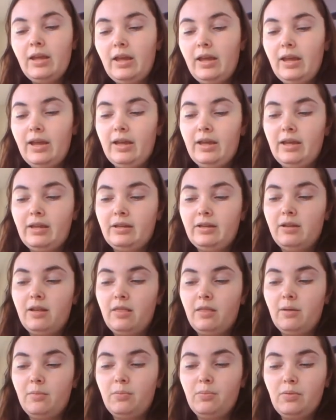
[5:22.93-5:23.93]

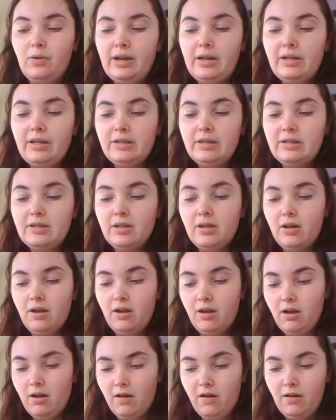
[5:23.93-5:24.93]
and the price
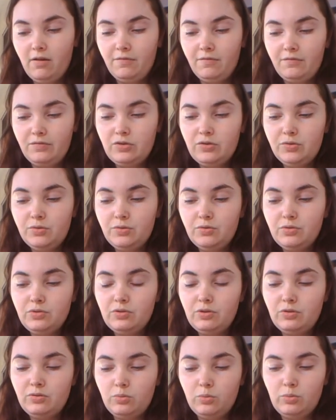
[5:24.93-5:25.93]
of
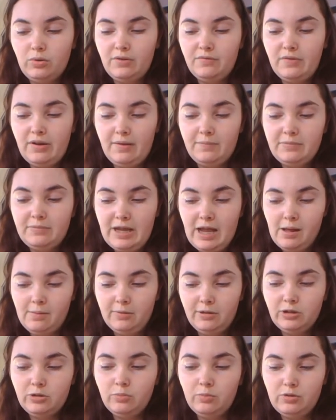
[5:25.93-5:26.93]
225
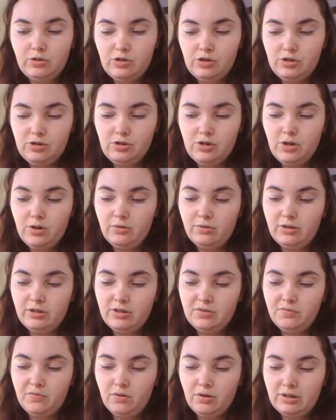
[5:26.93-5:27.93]
tablets, which is known
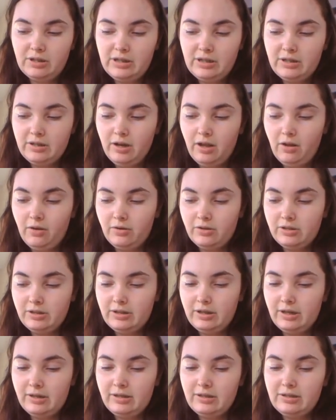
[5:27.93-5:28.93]
as
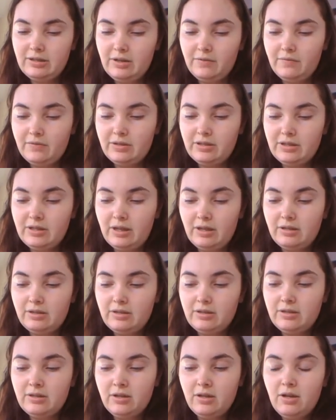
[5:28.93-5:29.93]

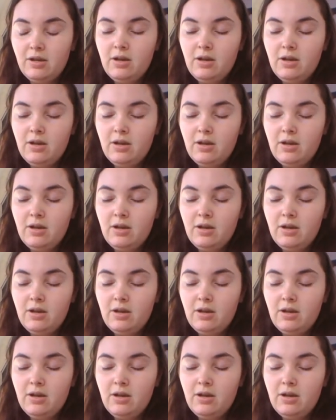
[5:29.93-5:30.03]
$14.97.